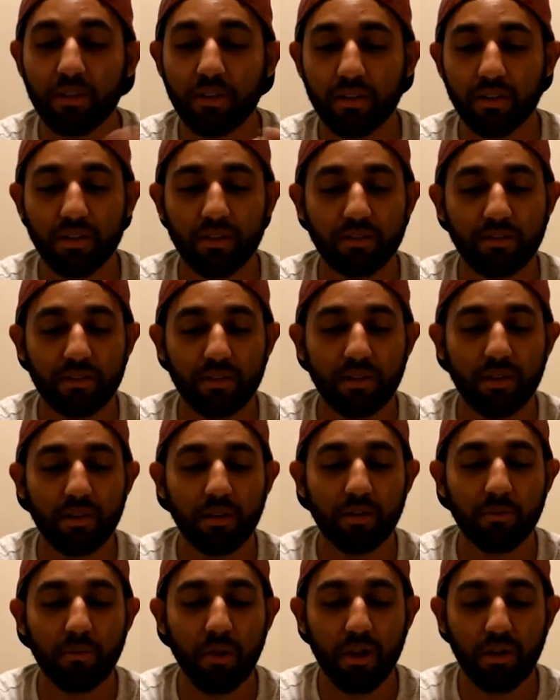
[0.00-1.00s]
Nice
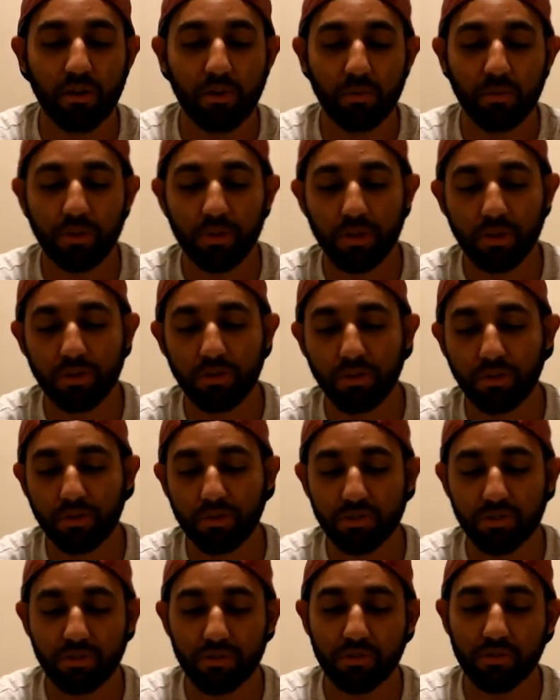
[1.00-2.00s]
uh, bottle opener,
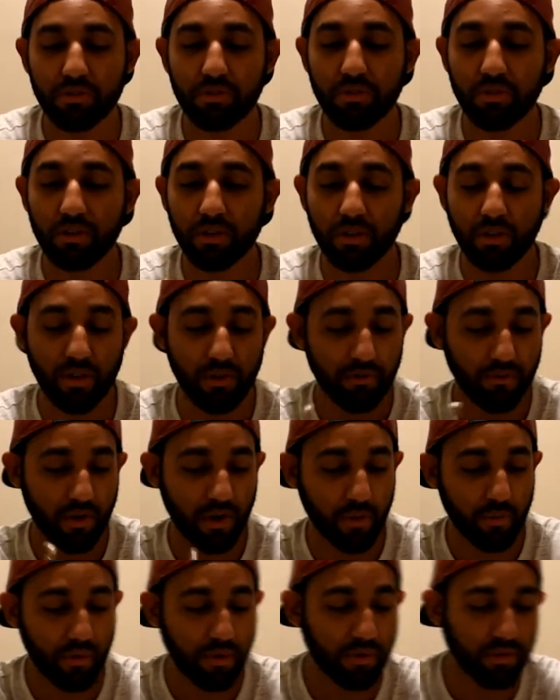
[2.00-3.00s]
corkscrew, knife
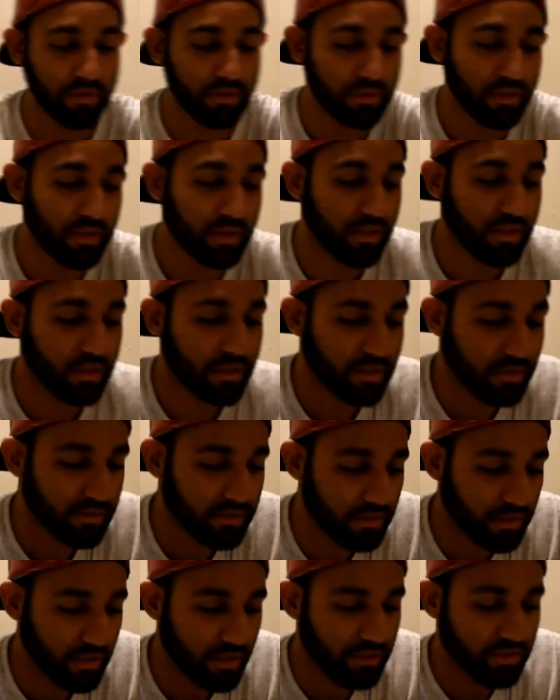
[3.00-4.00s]
combo.
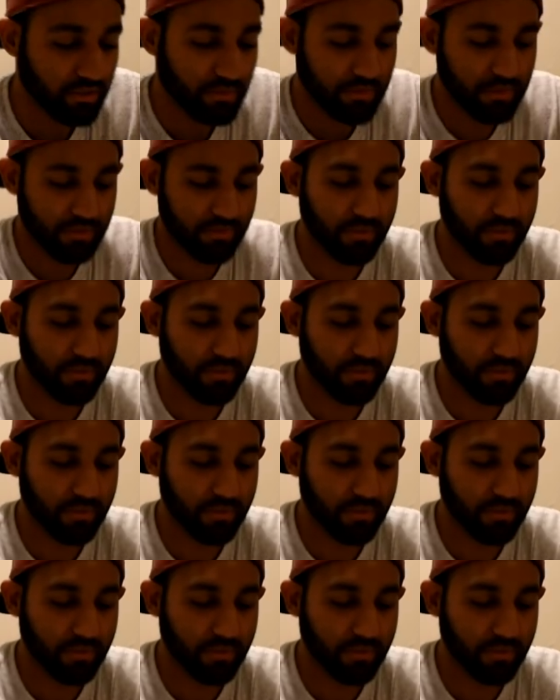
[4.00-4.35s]
So that's always